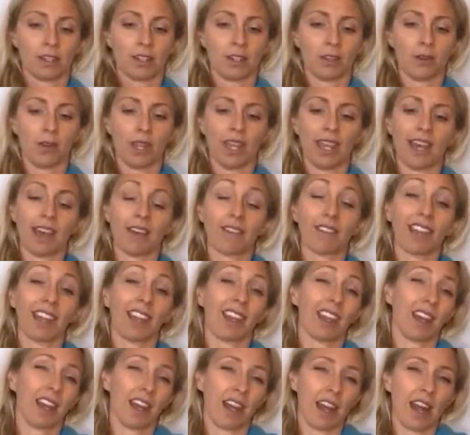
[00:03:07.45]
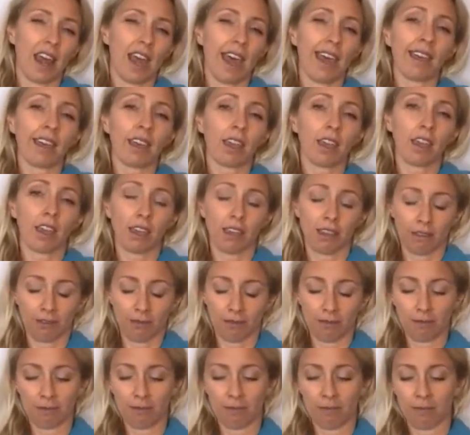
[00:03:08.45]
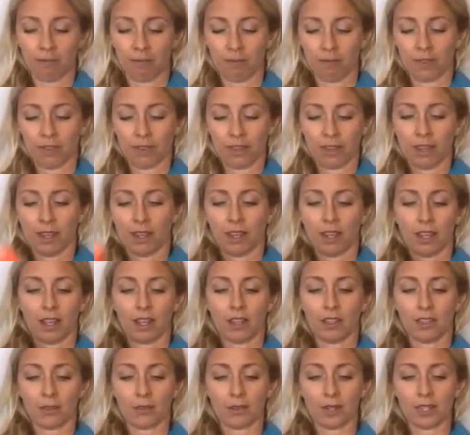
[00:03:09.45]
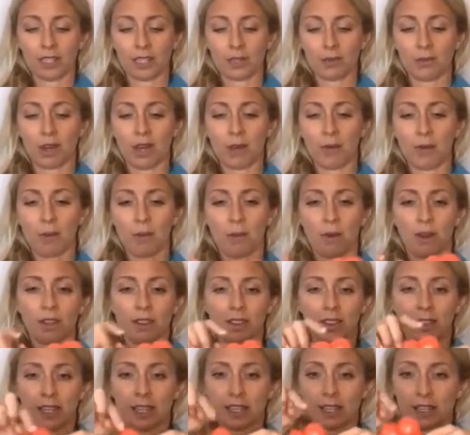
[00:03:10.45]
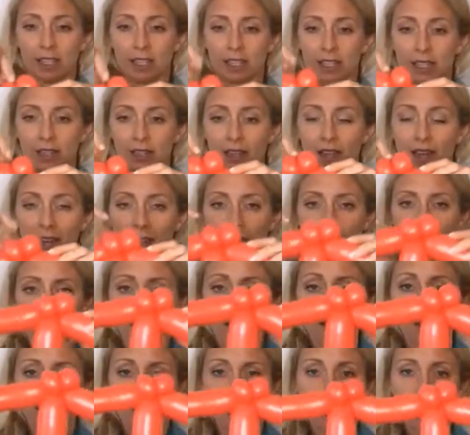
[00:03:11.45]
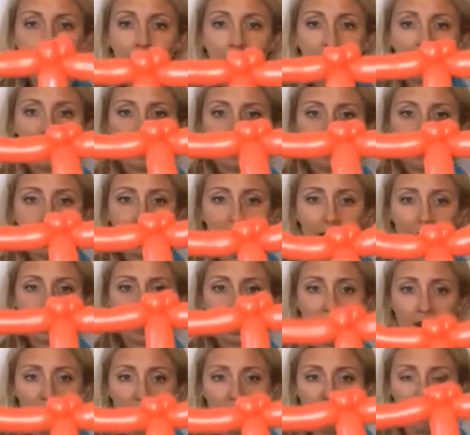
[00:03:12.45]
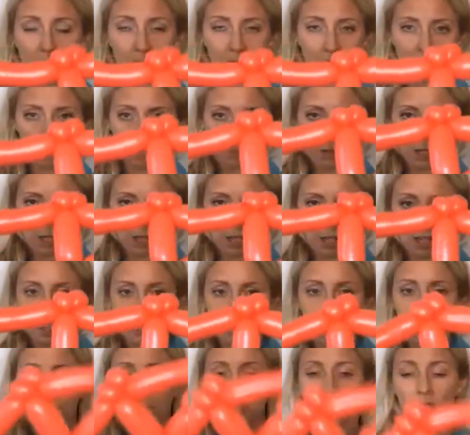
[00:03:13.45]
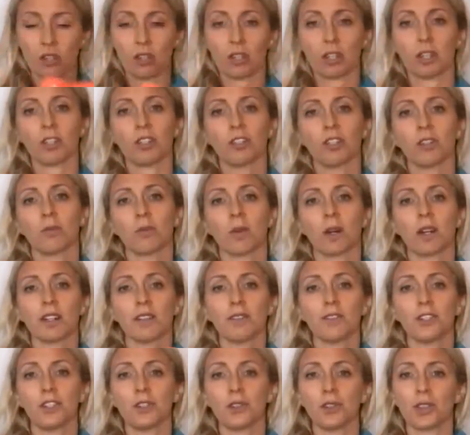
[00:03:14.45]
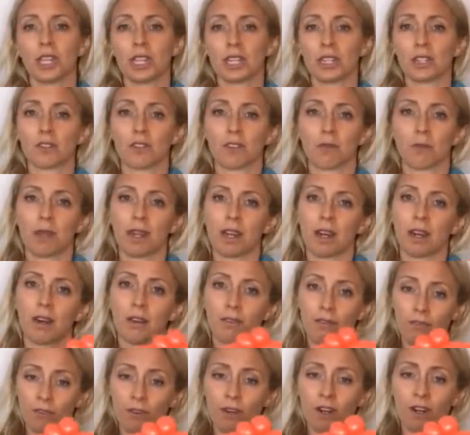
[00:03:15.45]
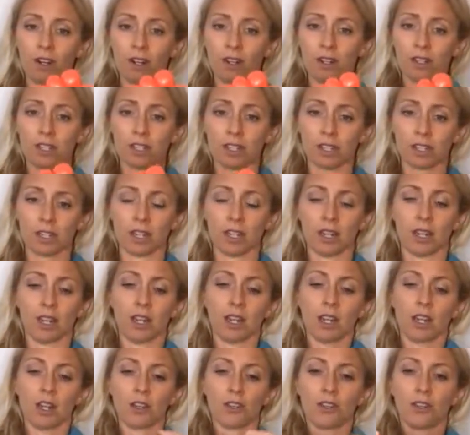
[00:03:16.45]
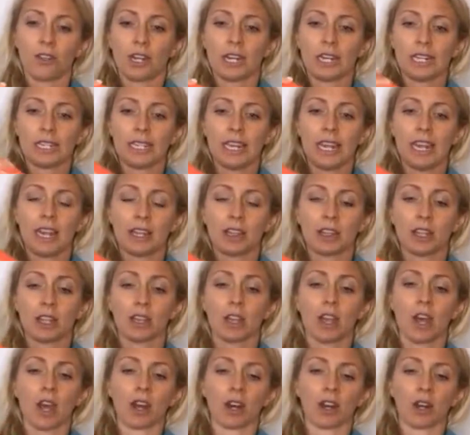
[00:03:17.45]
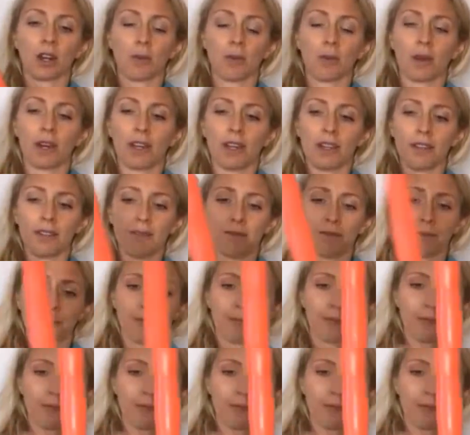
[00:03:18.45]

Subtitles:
So we have like a neck. And the reason why we want this is because the arms will be good. So you can do one of 2 things from here. First, you can take the longer one